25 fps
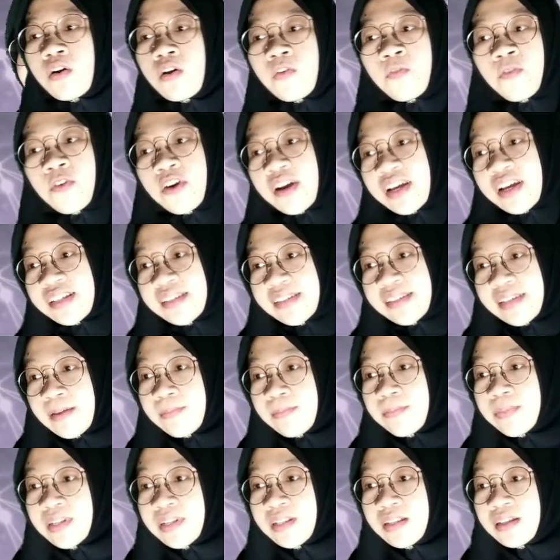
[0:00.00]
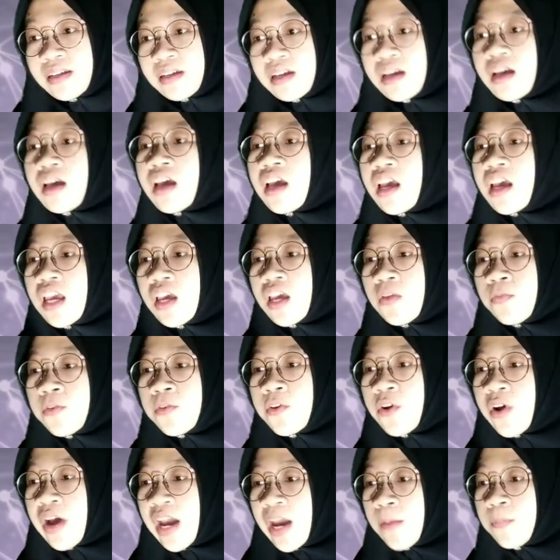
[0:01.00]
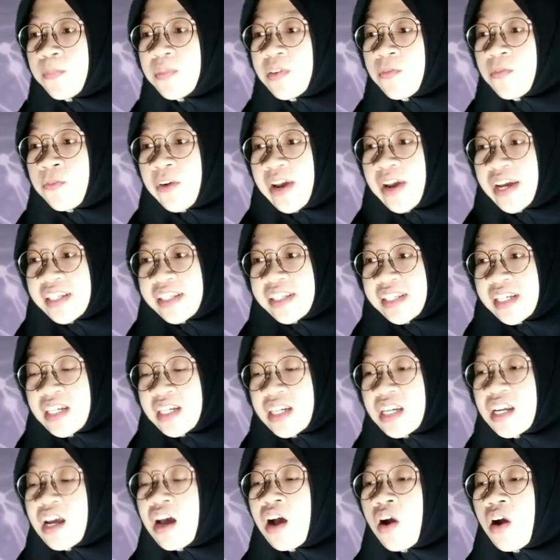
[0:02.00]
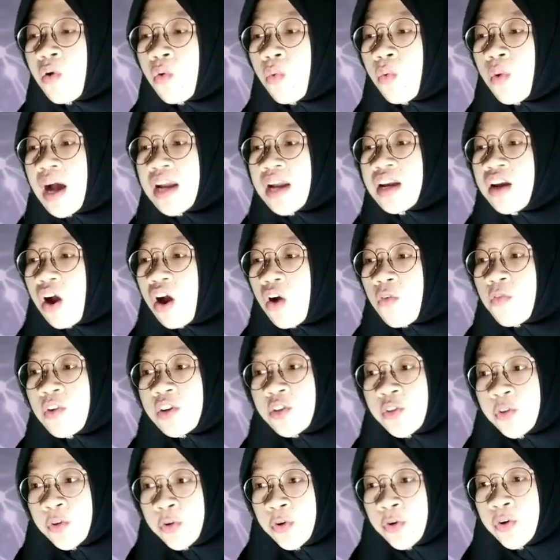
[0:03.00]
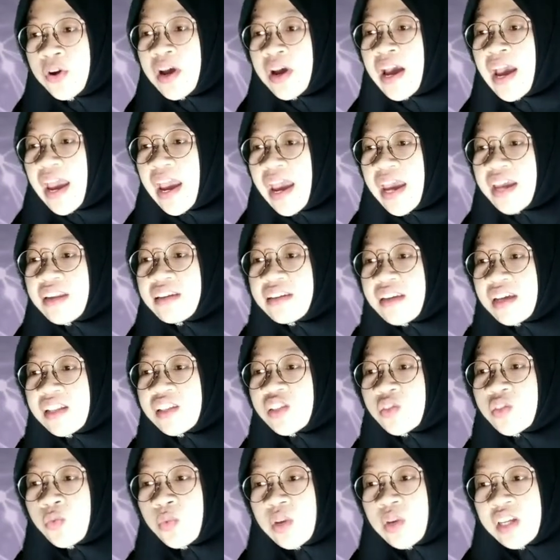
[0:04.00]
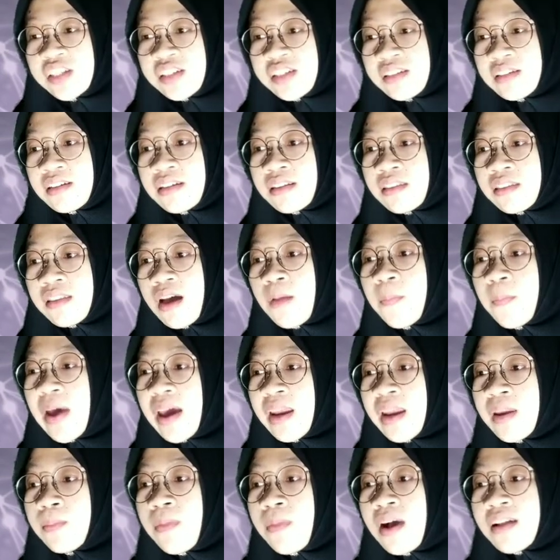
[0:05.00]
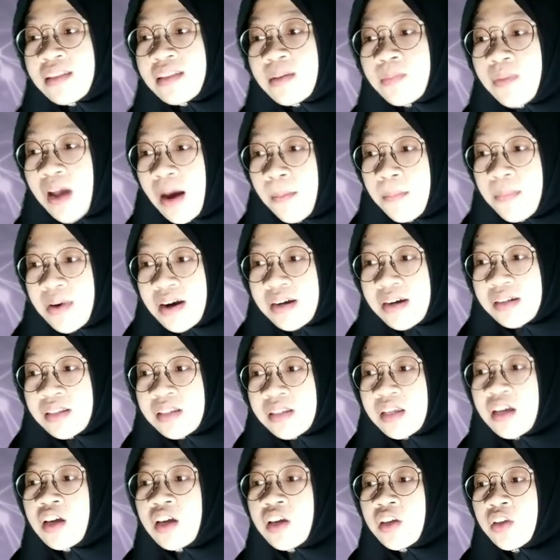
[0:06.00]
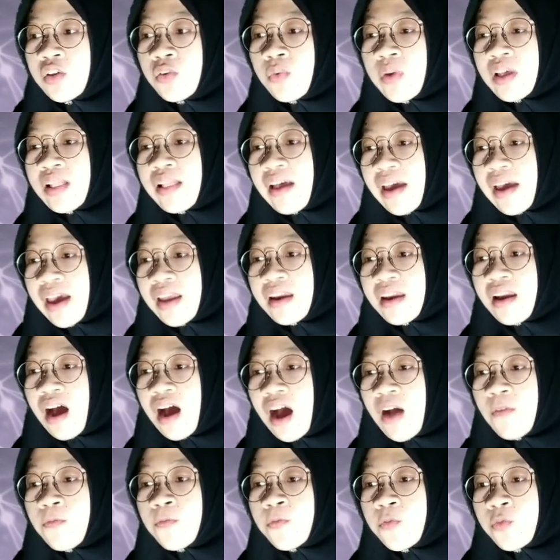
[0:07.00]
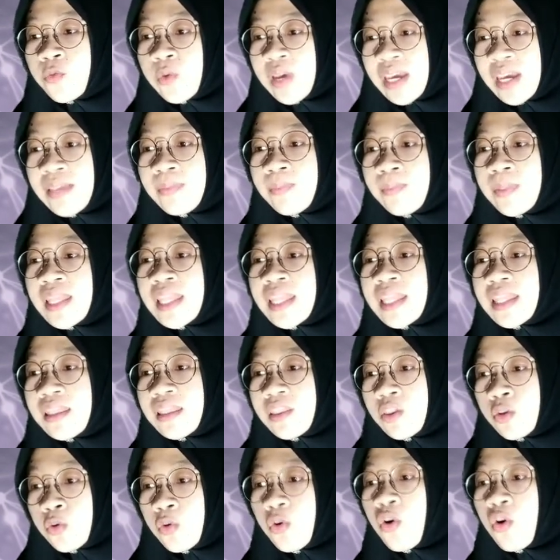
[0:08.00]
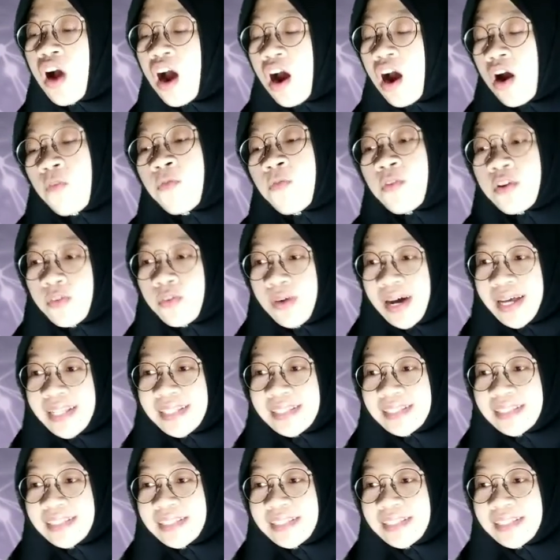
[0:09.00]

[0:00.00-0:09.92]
For example, if you have the fraction 1/2 and then switch the top and bottom numbers, you will end up with 2/1.